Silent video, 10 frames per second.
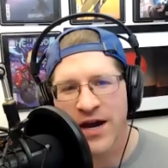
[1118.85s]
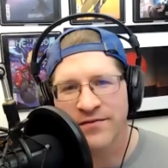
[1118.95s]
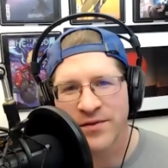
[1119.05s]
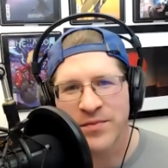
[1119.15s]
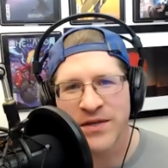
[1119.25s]

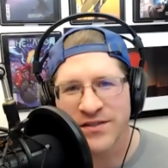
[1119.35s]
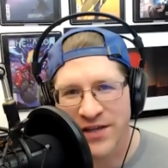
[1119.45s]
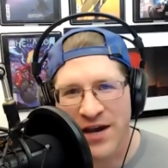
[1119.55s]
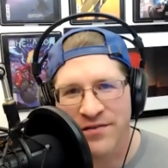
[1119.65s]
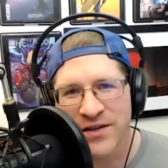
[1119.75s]
have to be
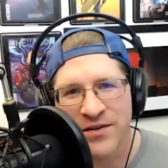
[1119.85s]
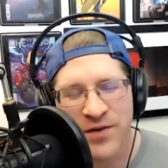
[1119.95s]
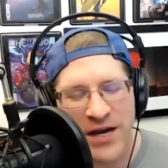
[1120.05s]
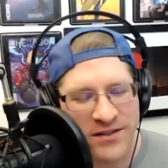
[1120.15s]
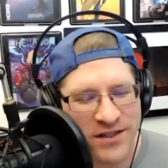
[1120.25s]
savvy
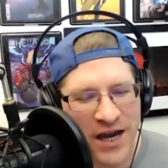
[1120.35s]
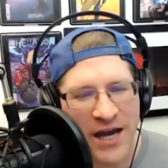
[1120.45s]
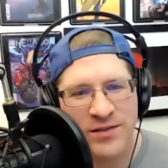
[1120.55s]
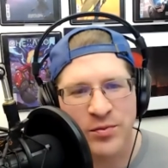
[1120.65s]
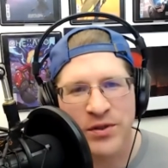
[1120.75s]
as a
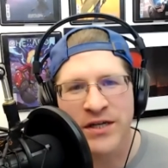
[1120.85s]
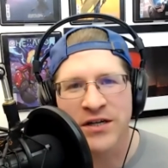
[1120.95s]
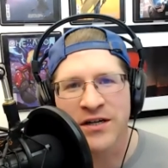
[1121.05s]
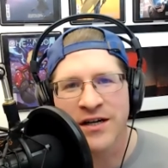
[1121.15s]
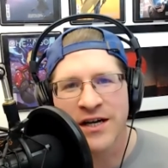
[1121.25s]

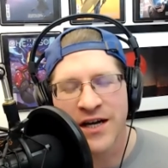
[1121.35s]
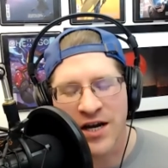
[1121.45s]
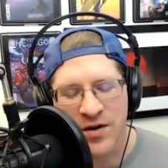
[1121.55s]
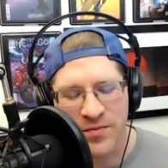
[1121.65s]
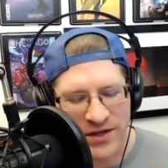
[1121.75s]
cosplayer.
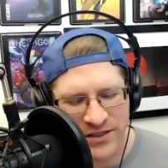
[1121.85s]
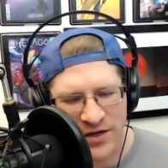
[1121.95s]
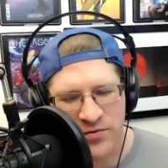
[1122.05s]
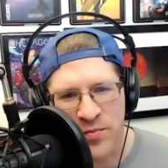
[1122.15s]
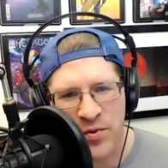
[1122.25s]
Things
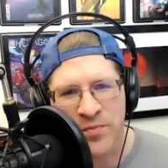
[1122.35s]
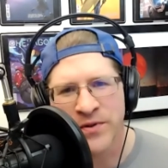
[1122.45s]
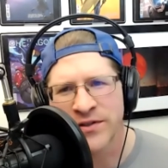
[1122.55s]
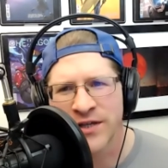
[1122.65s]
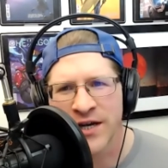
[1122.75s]
get
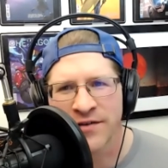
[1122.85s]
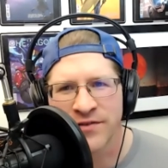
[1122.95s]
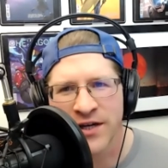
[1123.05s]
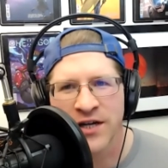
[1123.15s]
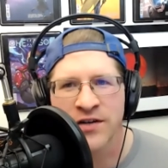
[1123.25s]
repurposed. You have
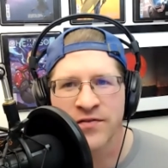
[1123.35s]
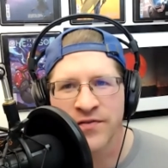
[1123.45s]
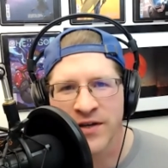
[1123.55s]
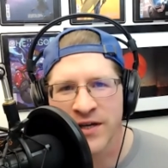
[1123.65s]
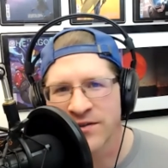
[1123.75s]
to kind of
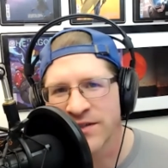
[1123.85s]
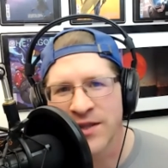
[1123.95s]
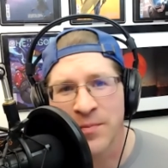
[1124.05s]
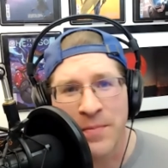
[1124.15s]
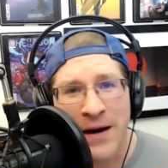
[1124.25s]
think
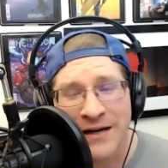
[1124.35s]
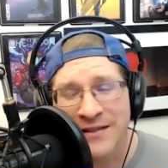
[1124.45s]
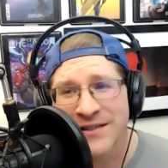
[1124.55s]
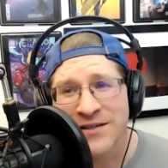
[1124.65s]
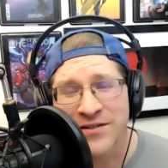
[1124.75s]
outside the
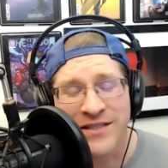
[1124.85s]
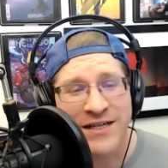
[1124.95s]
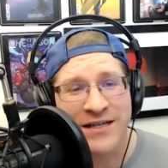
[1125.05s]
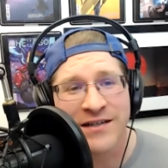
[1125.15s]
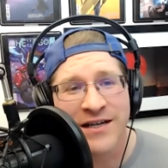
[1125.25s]
box here and
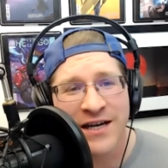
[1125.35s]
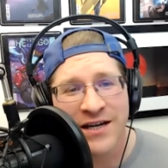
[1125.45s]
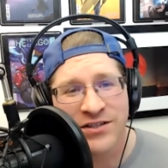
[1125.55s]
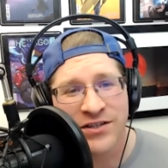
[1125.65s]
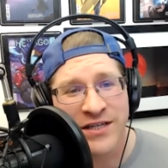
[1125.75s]
there
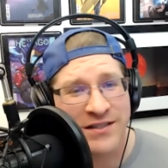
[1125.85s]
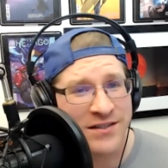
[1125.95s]
to get